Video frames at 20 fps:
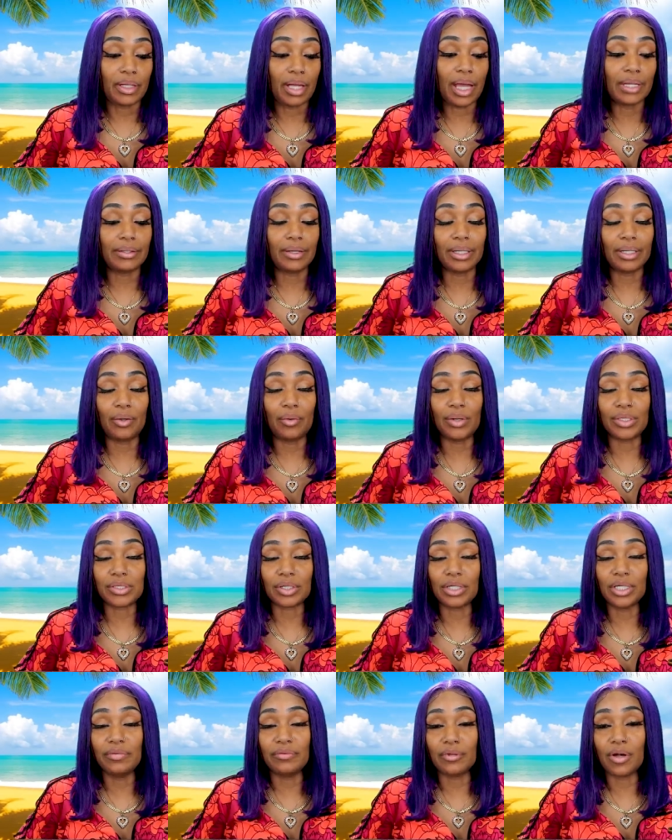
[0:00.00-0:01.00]
and I know it's
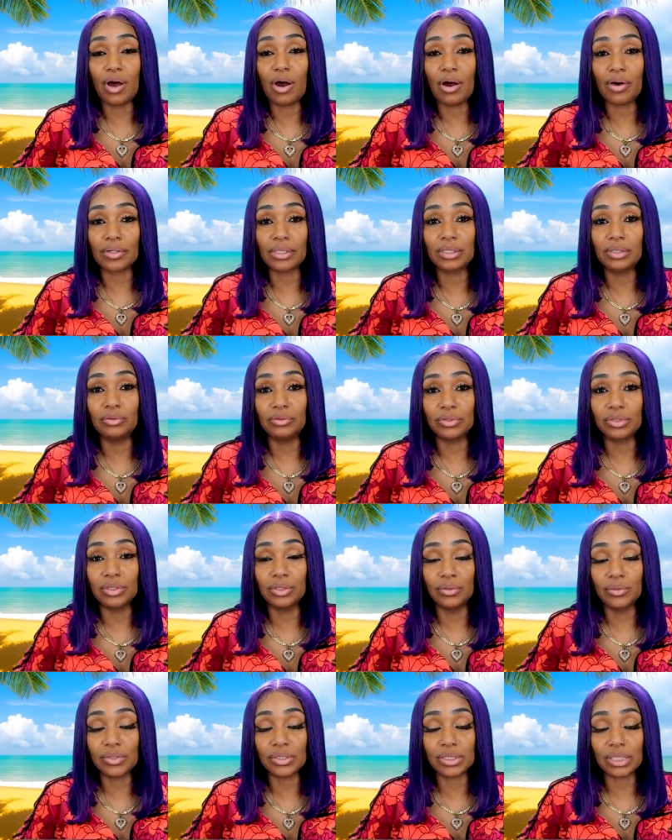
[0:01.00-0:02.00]
even harder
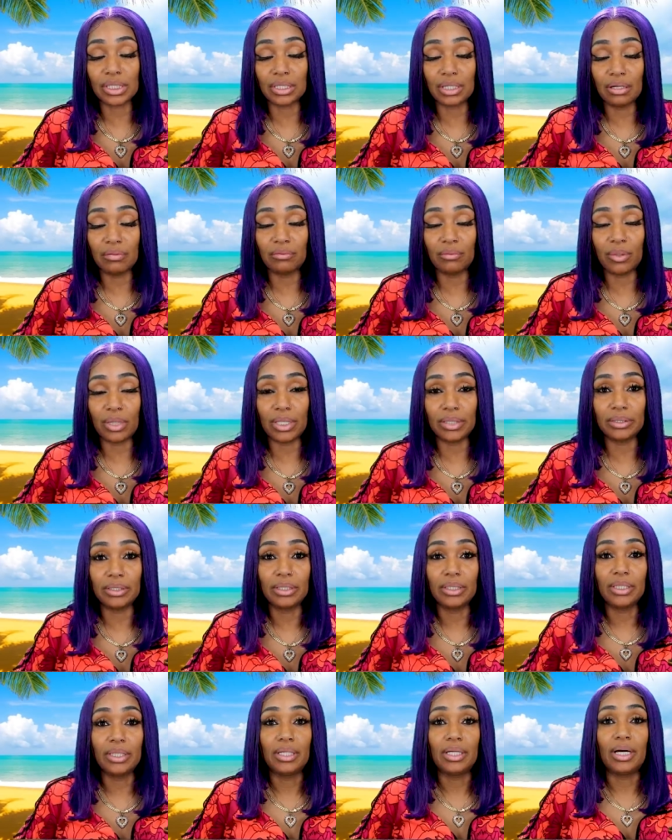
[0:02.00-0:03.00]
losing a loved one,
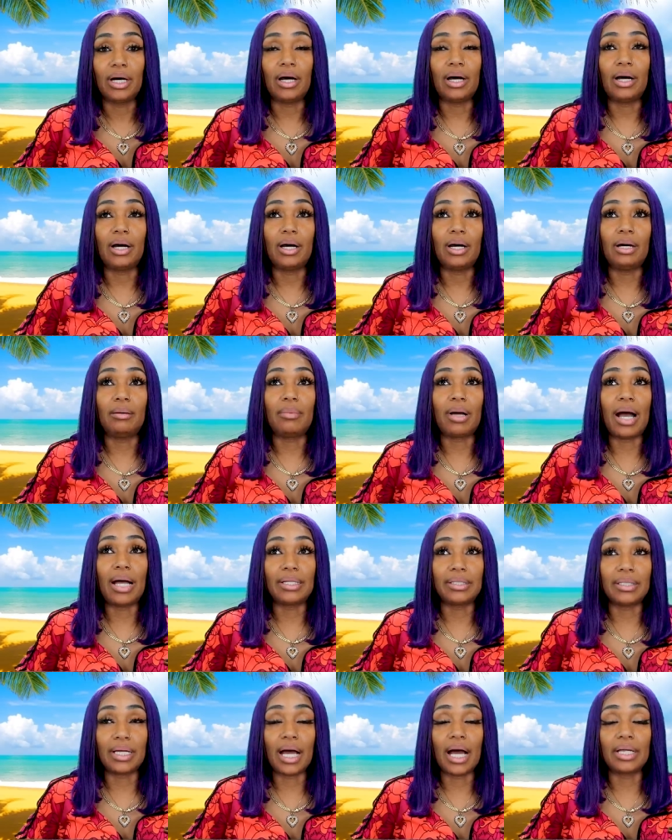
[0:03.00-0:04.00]
um, I,
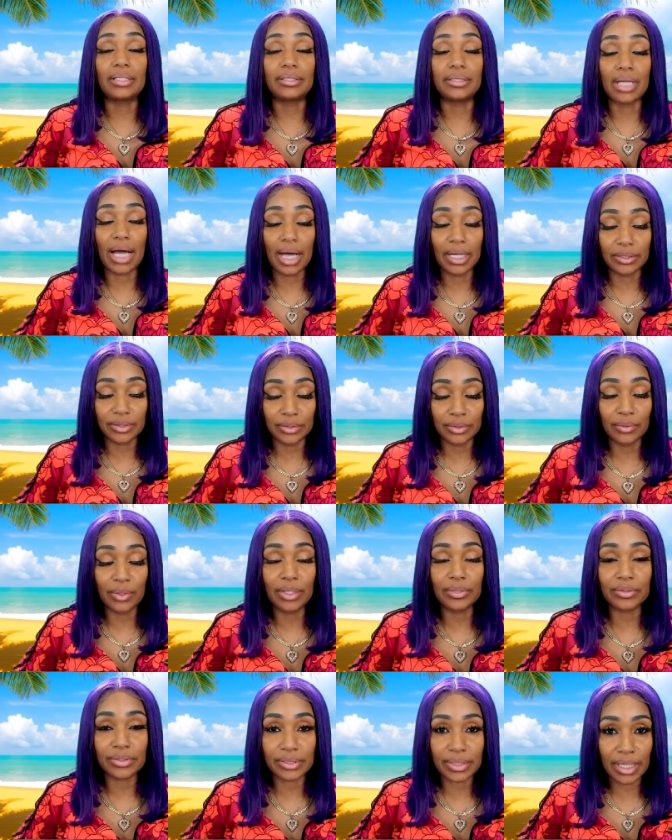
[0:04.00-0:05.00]
I, I do
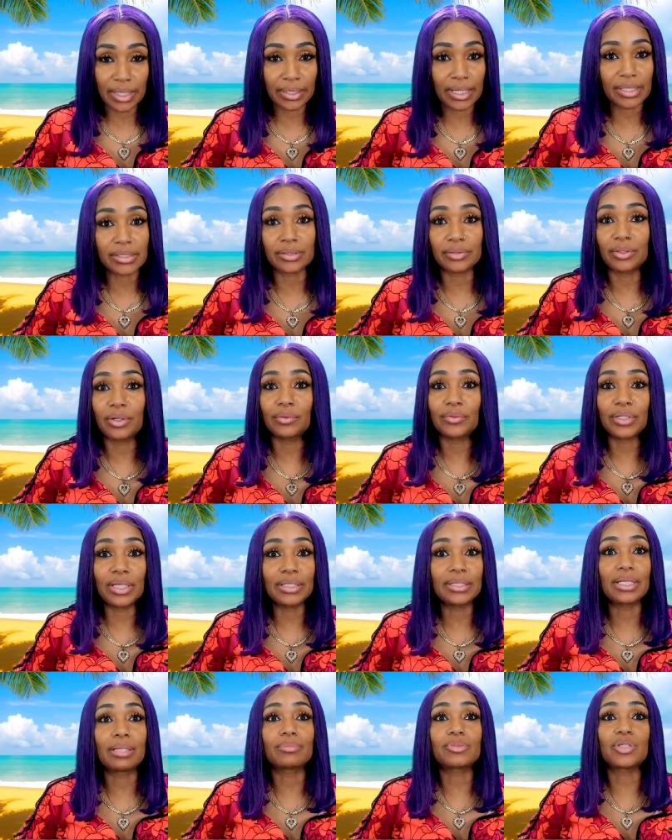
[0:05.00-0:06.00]
understand that. So don't
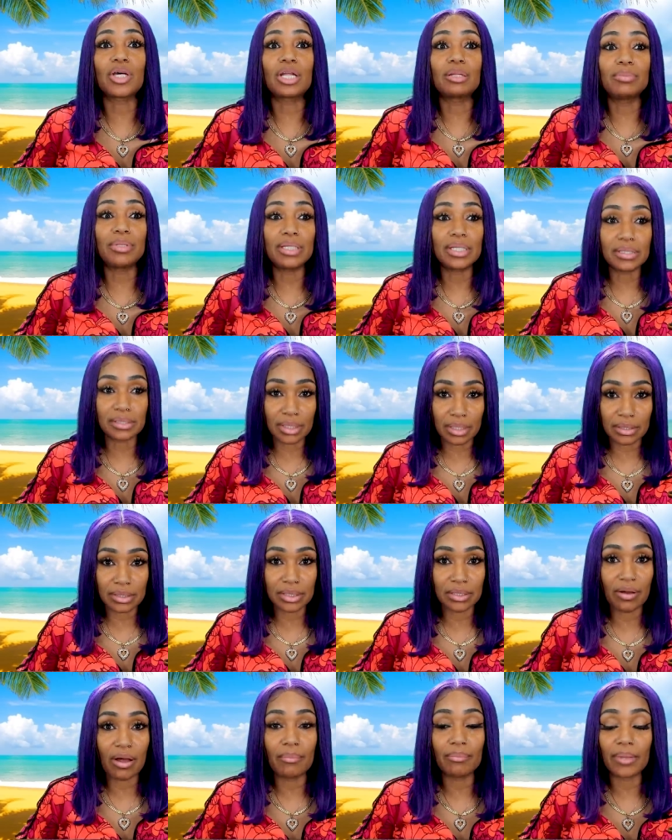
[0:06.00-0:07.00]
think that I'm trying to be
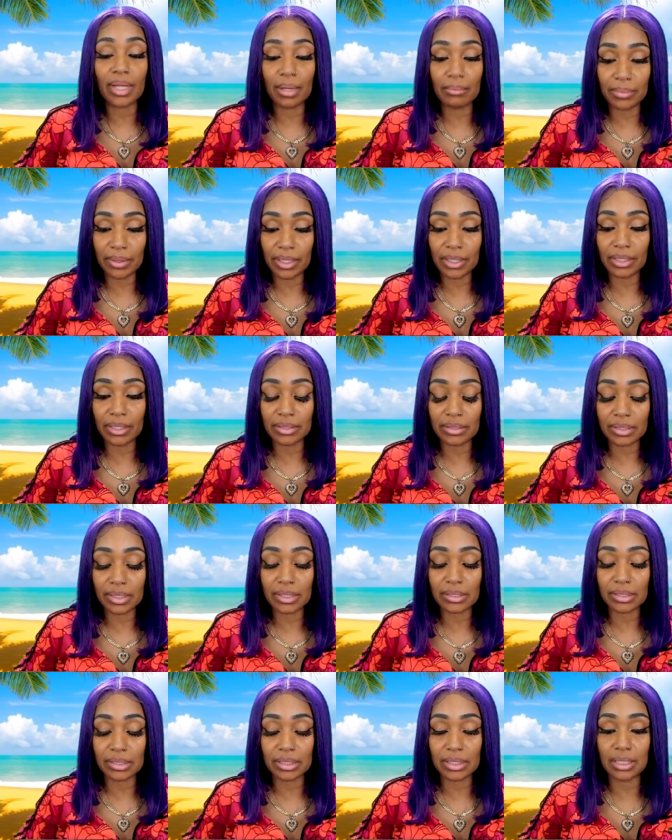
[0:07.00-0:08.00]
insensitive. I'm not being
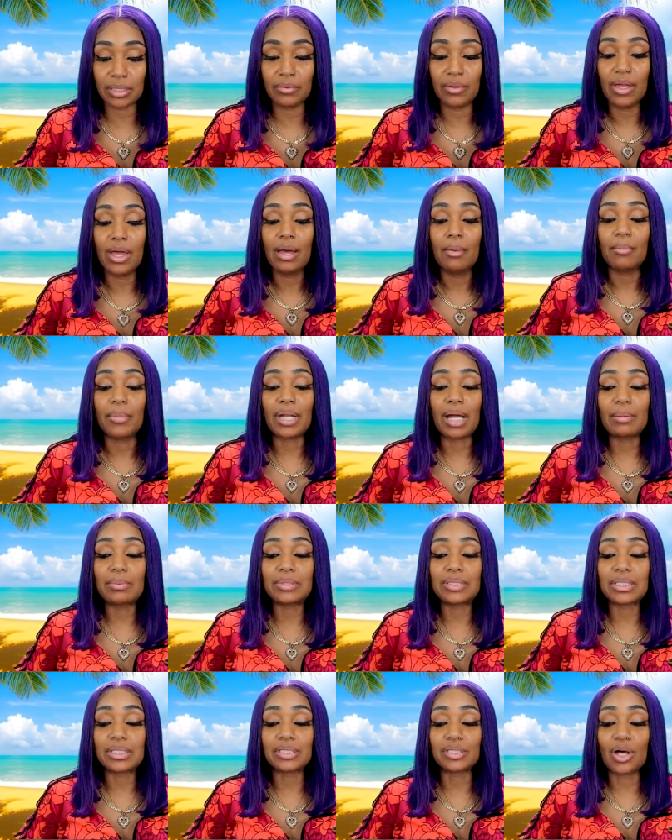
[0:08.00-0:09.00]
insensitive, but I'm
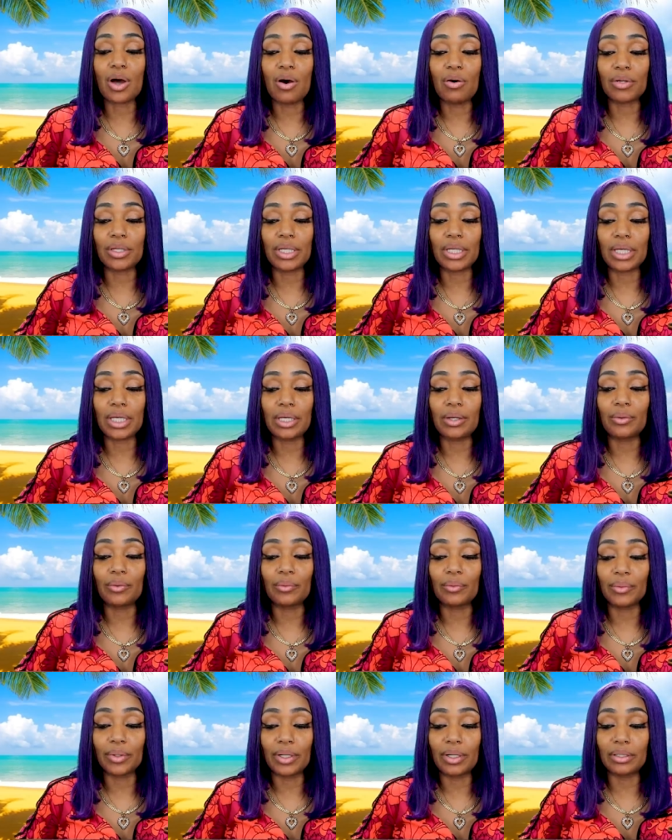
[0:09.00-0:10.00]
just talking
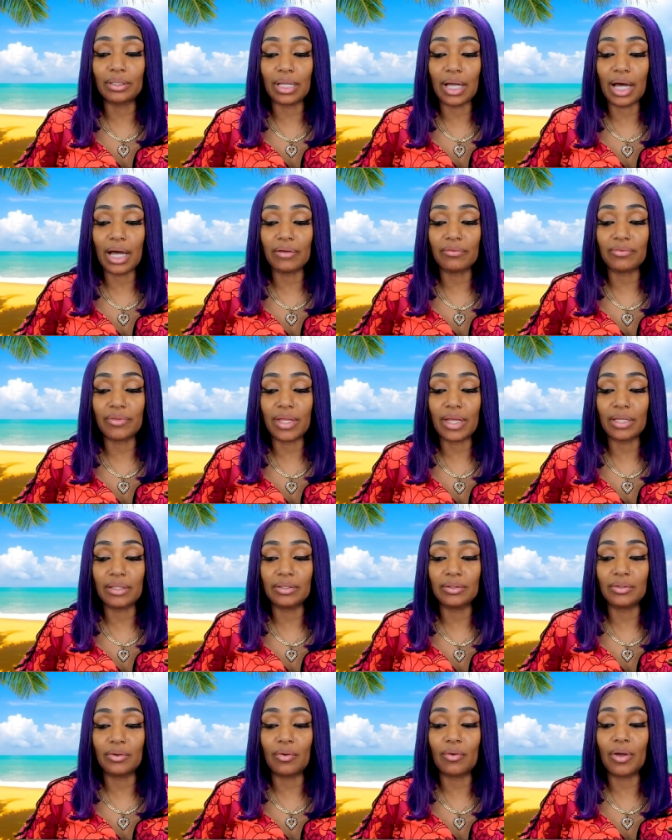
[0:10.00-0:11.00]
real life that,
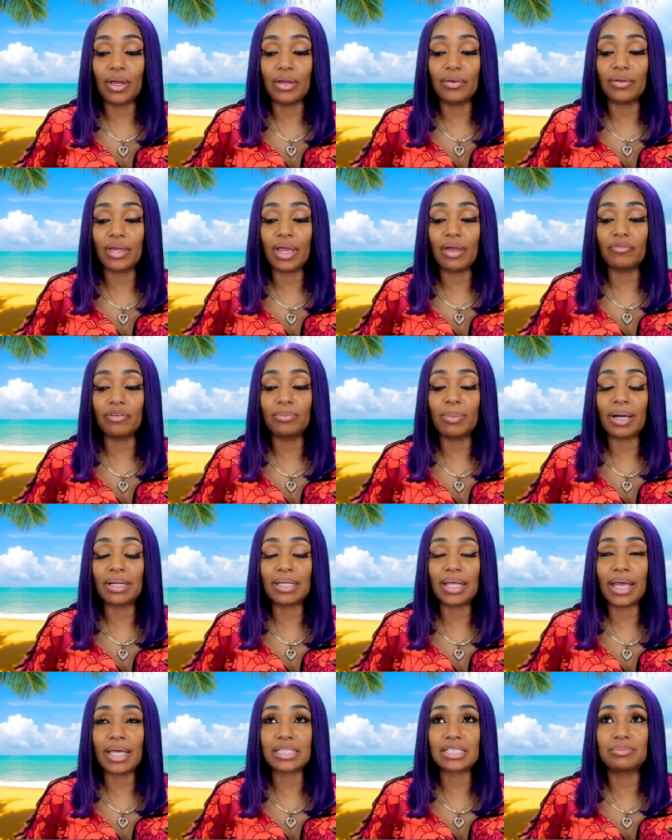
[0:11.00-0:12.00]
you know,
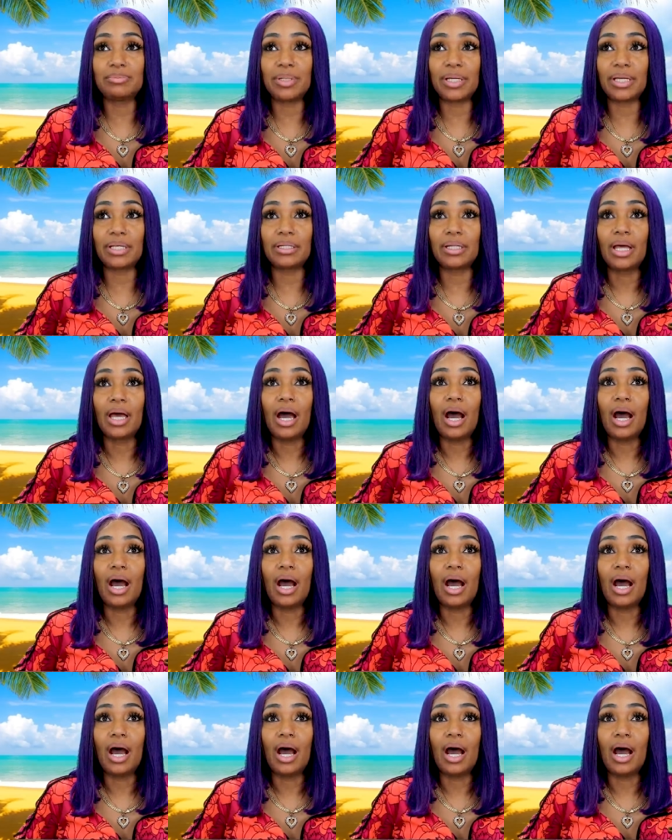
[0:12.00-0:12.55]
everybody has been